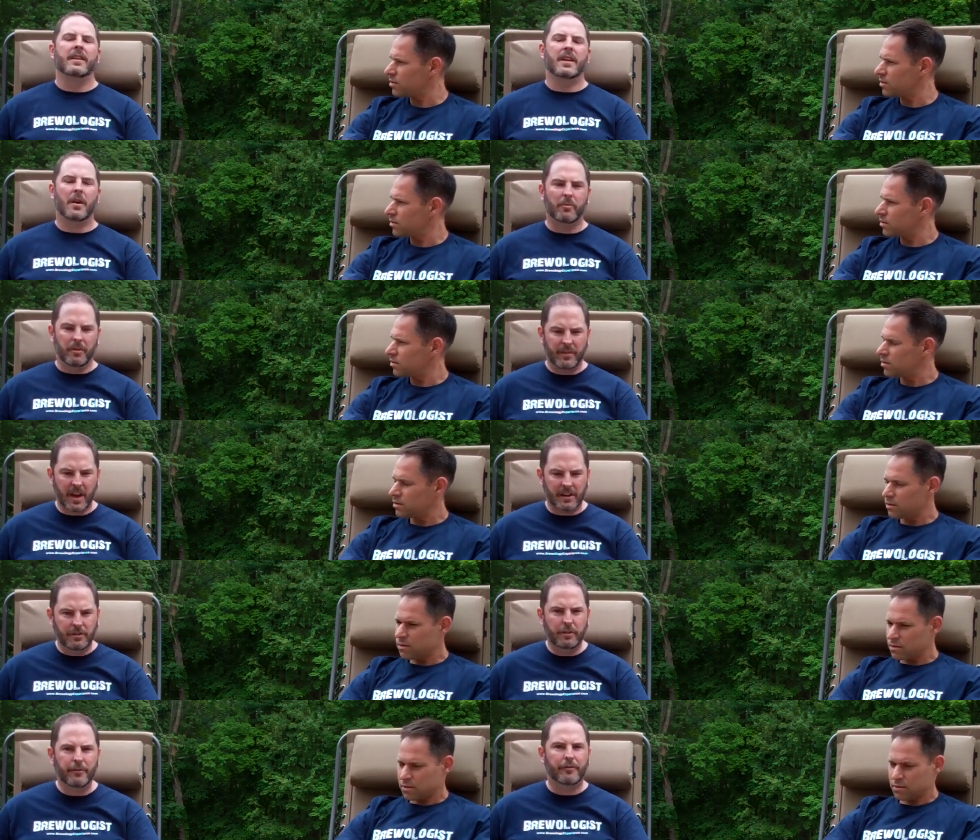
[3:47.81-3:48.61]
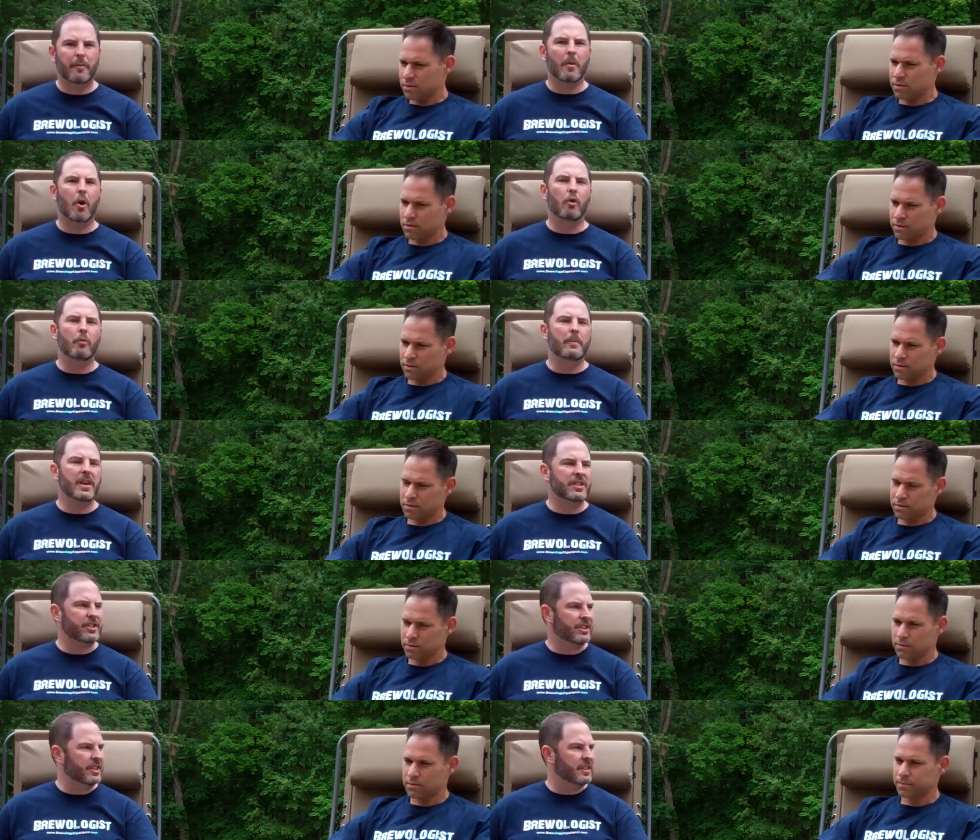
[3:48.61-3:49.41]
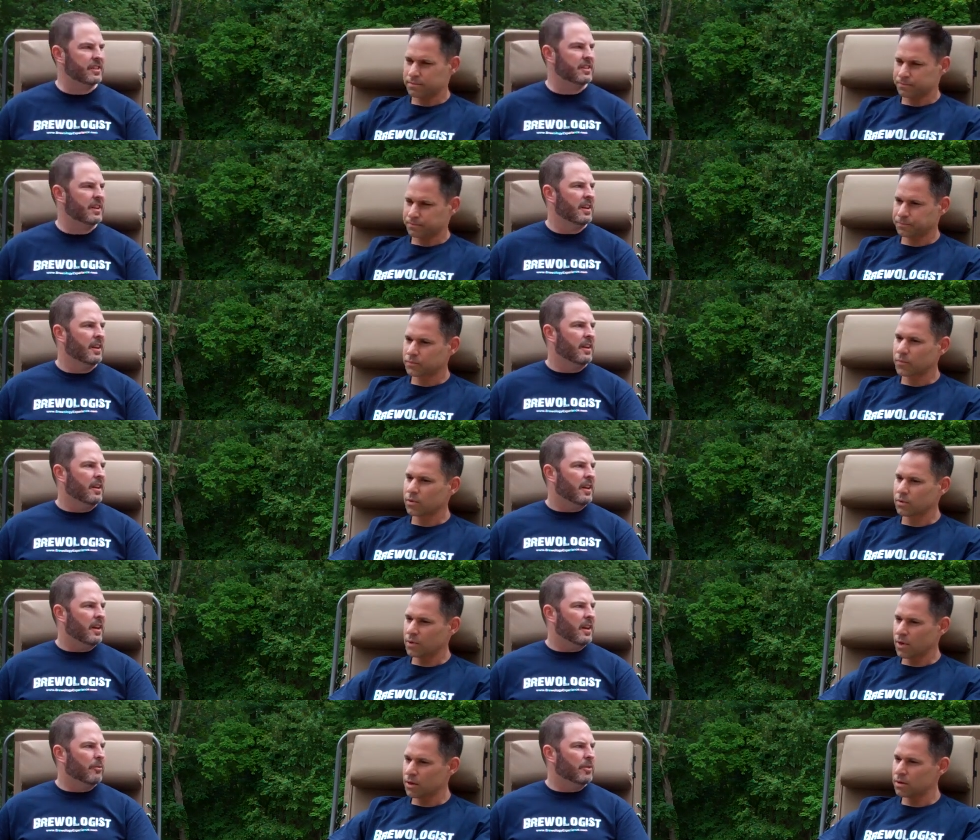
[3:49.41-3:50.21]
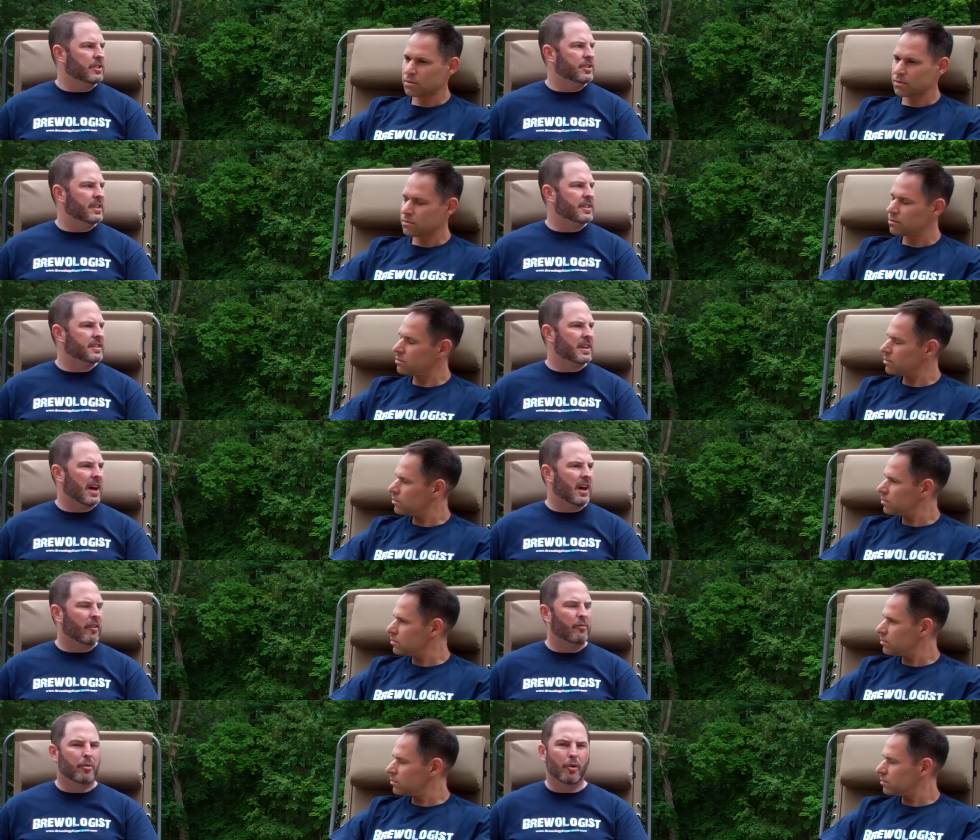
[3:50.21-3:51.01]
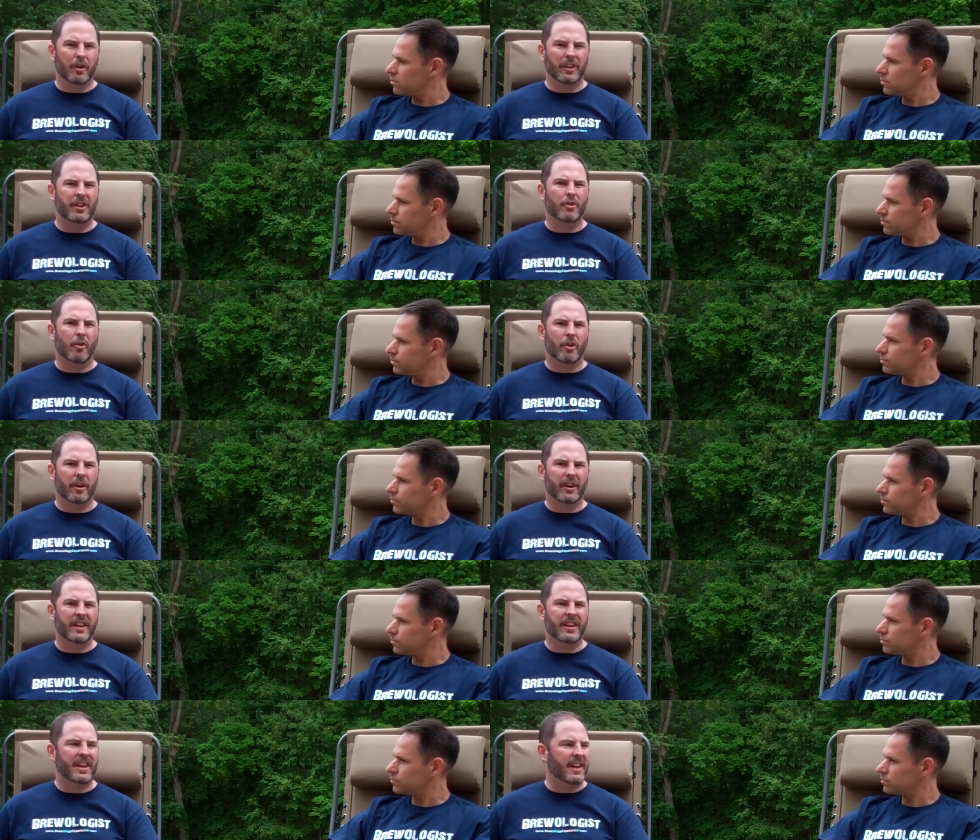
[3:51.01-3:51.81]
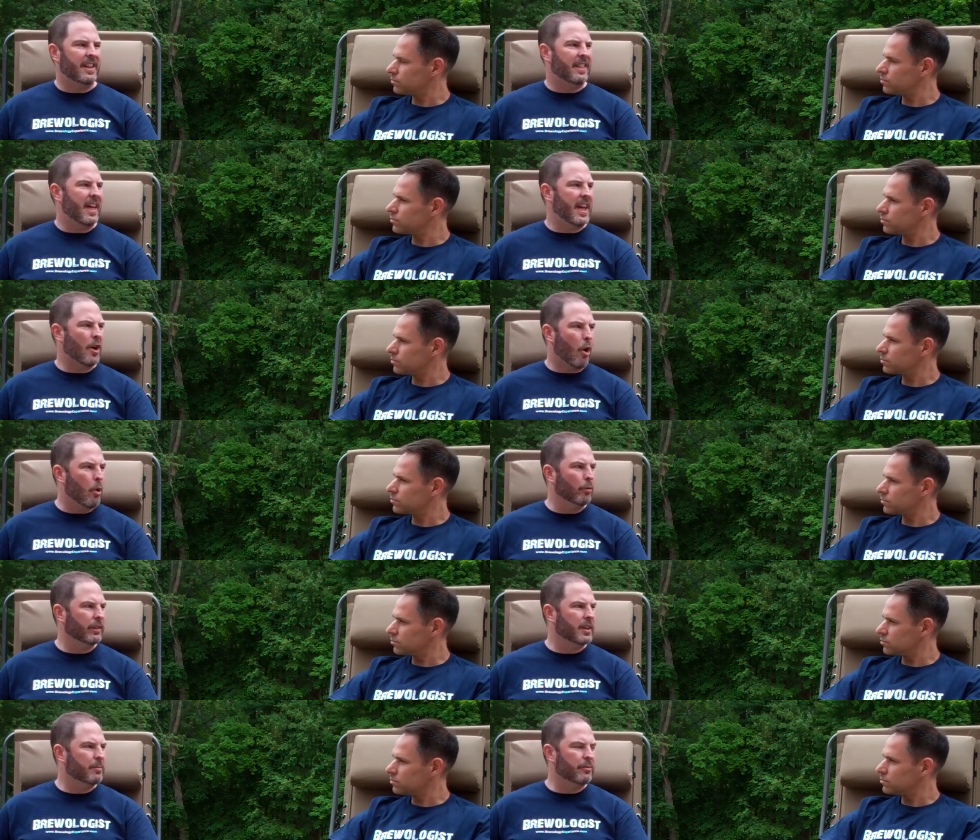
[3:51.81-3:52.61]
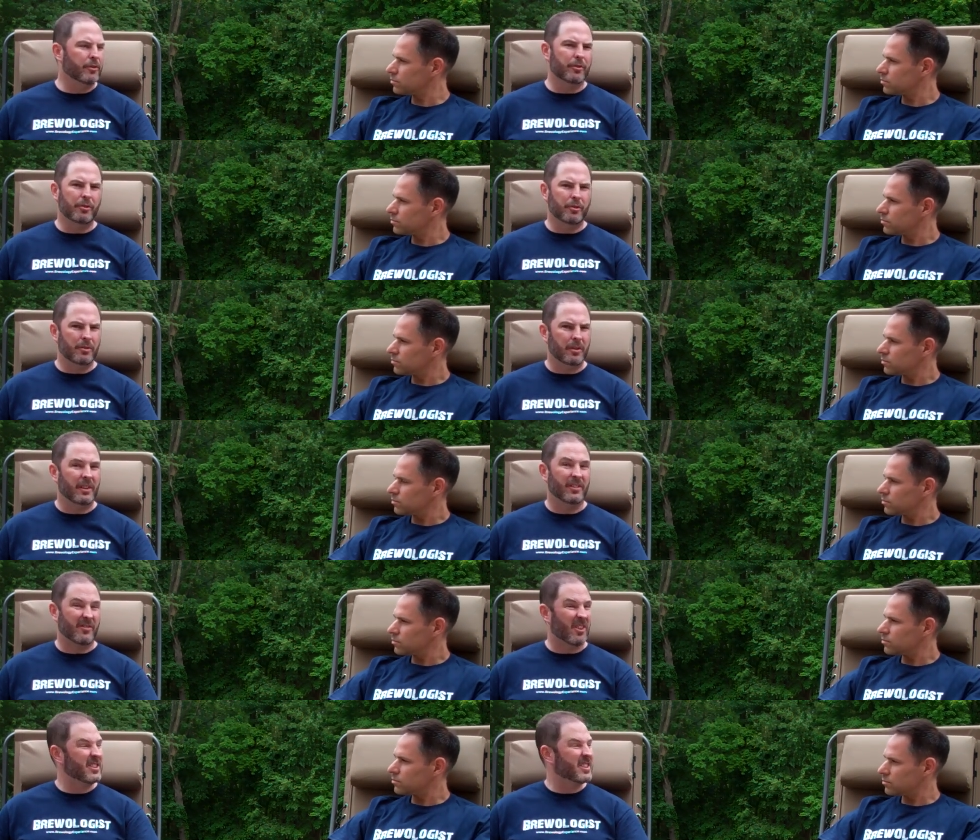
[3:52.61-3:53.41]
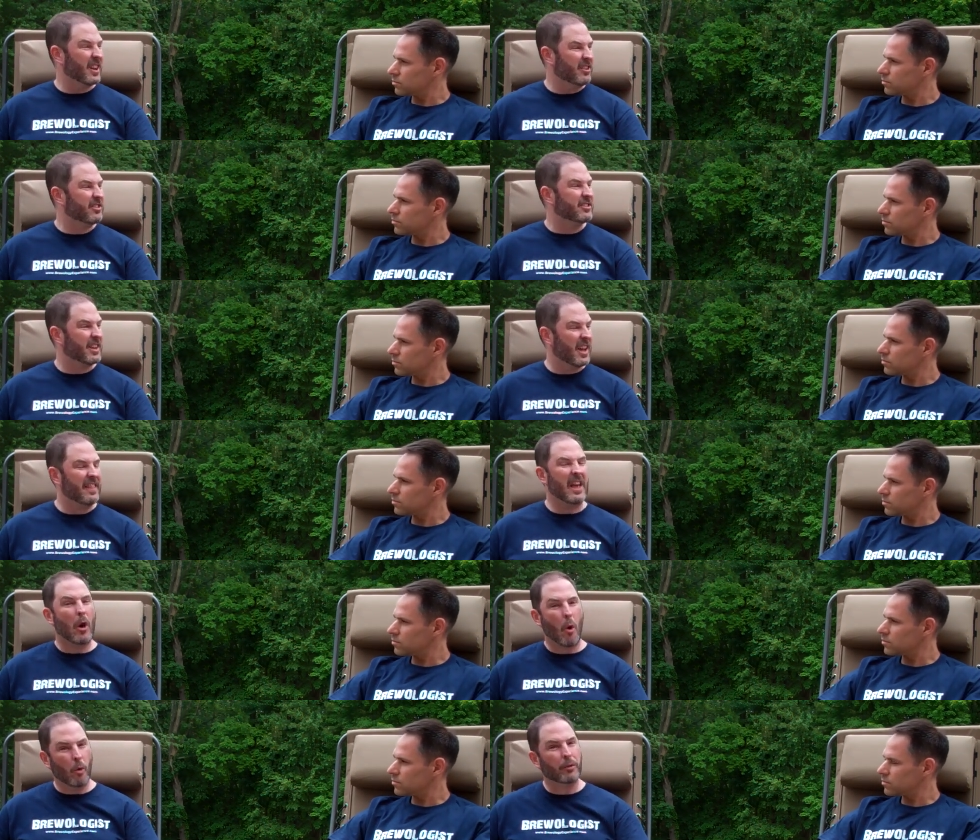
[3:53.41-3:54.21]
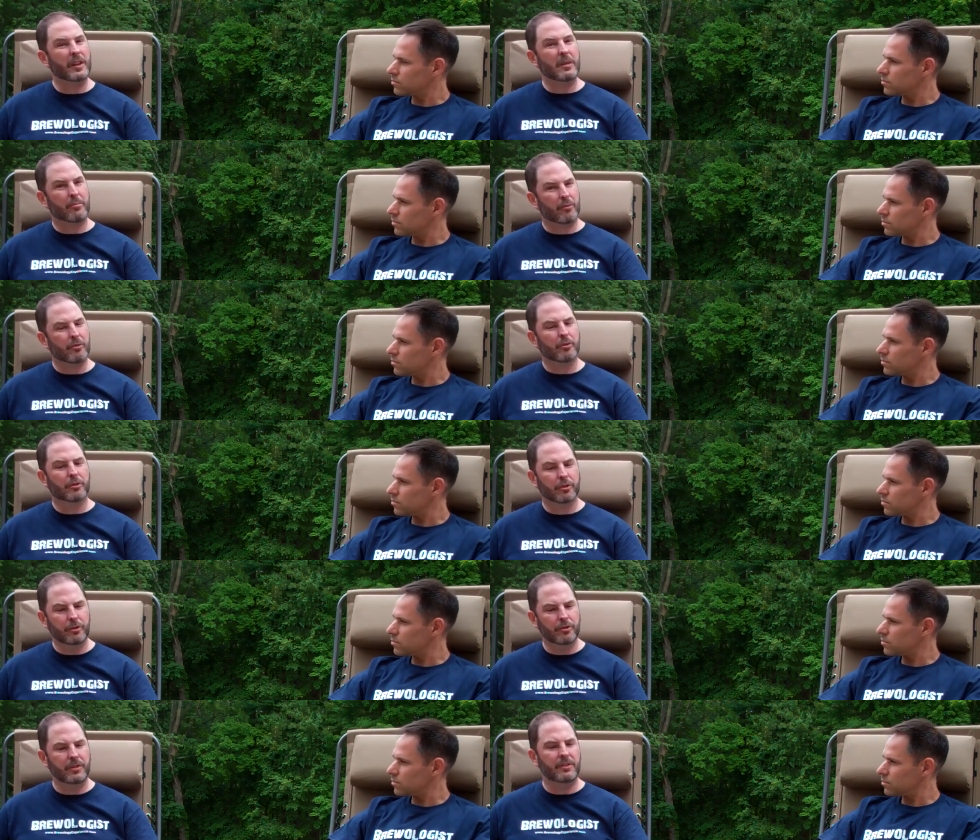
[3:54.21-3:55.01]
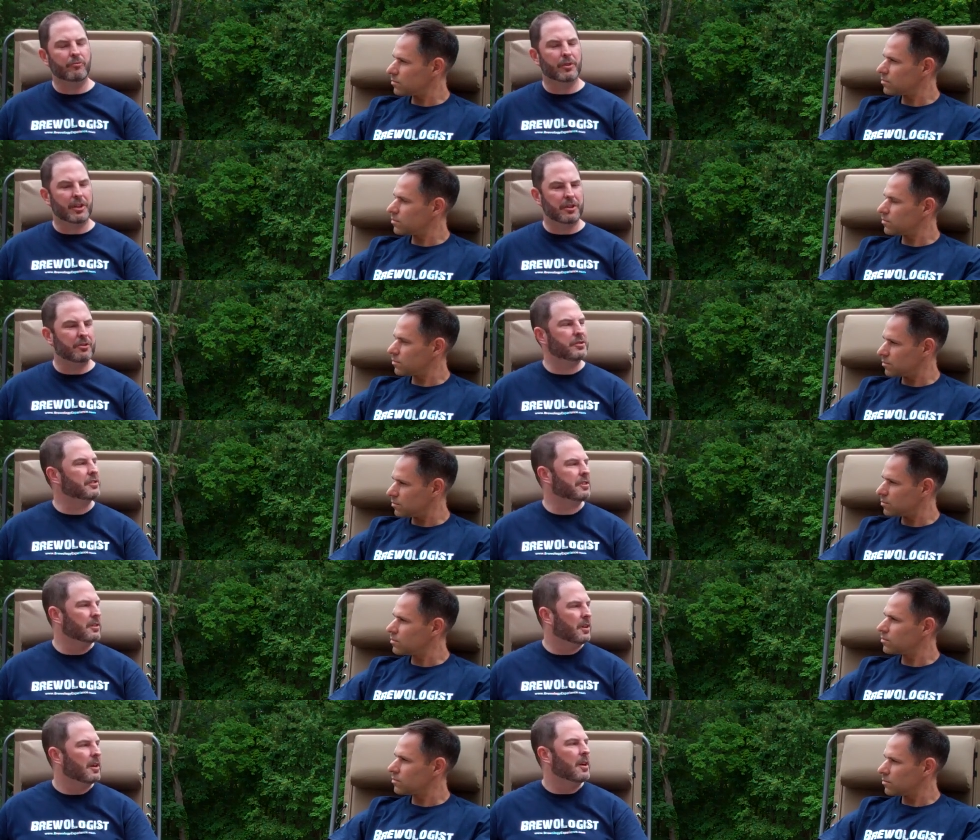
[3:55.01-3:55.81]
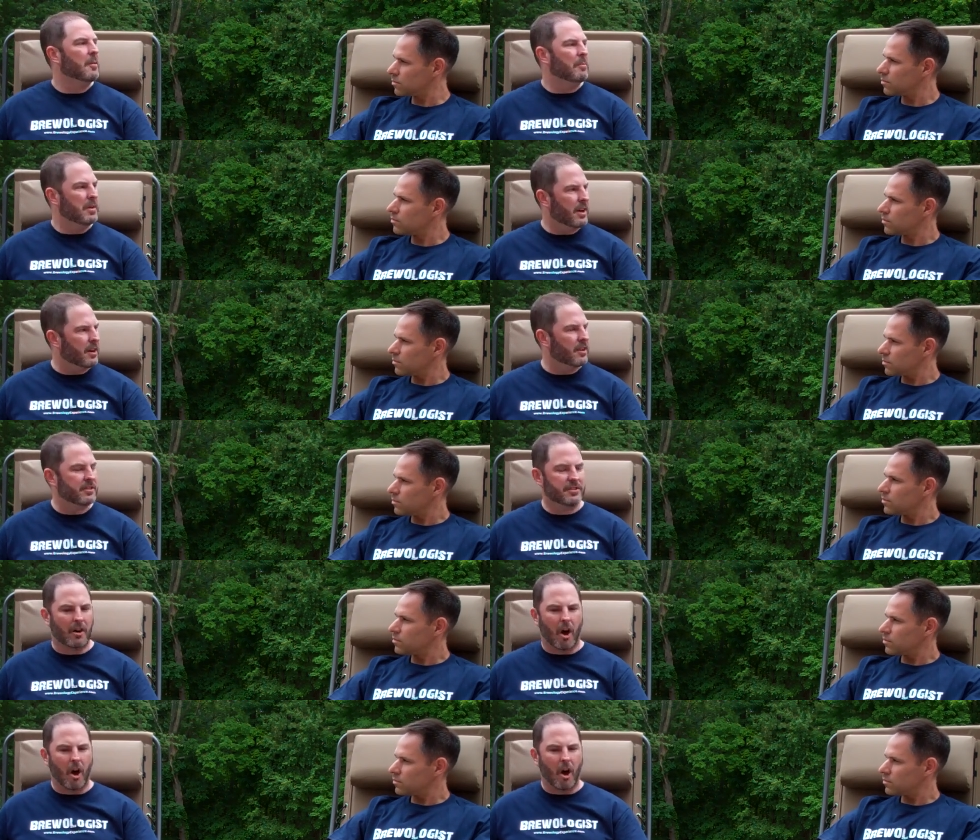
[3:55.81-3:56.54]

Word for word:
Speaker 1: Yep, we've got two from Omission, okay. which is out of Portland, Oregon, and they only brew, as far as I understand, they only brew gluten-reduced beers.